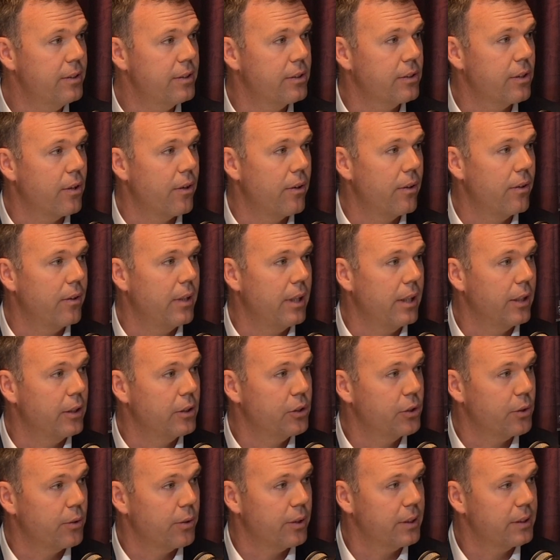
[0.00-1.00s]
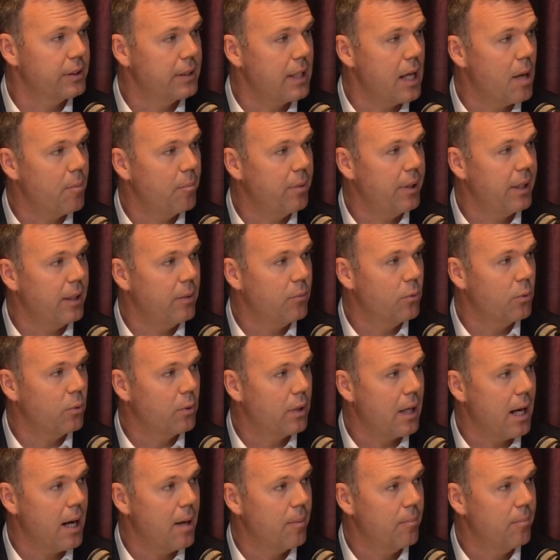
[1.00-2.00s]
So the insurance company will
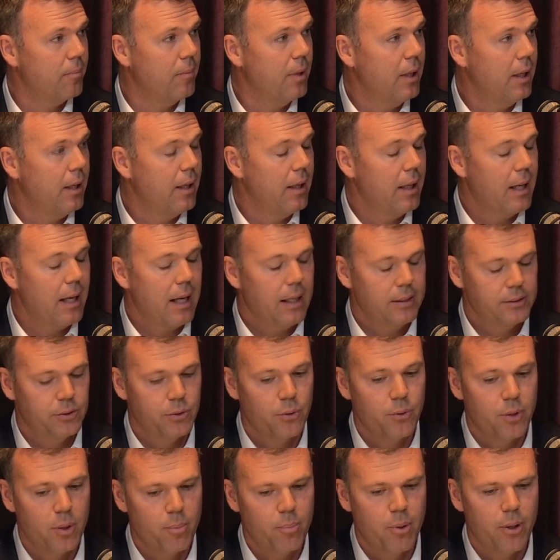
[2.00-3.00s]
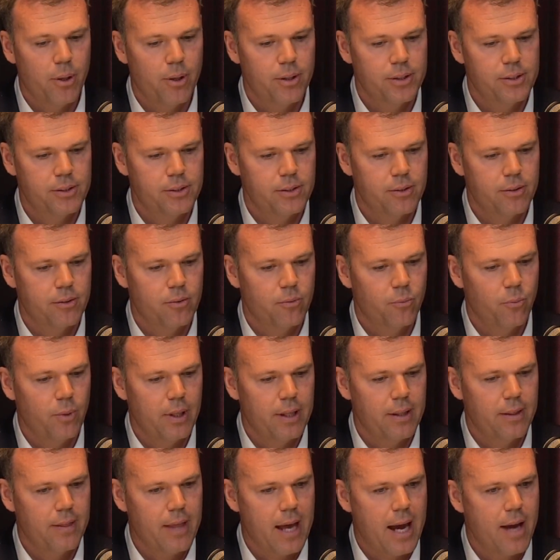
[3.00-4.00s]
come to the person
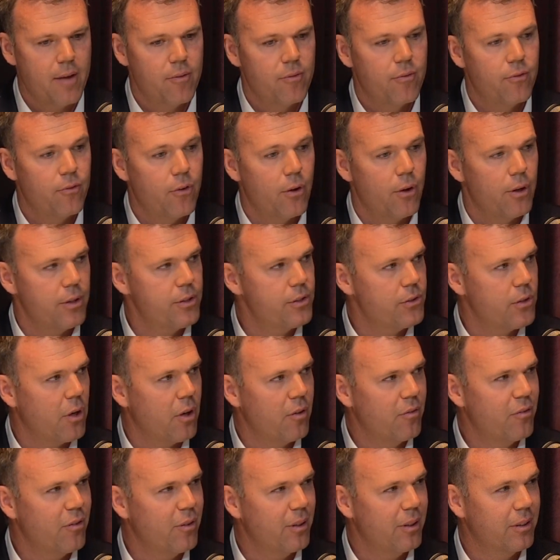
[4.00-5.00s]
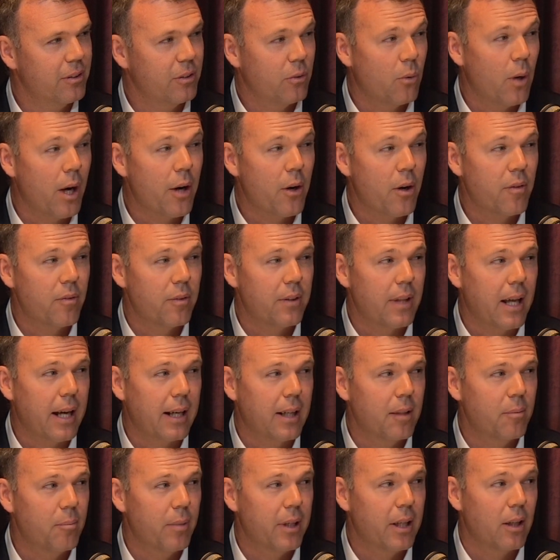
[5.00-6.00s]
with that first offer, and quite often that
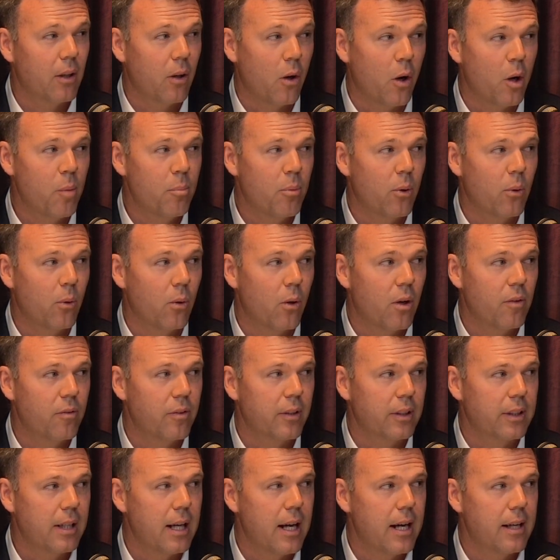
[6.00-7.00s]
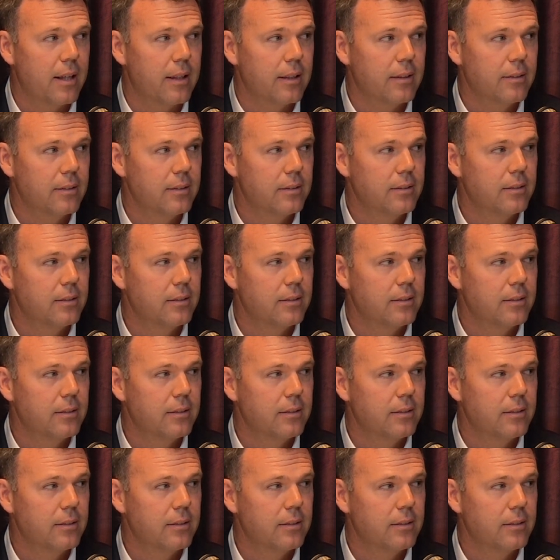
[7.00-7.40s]
can be a lowball offer, can't it?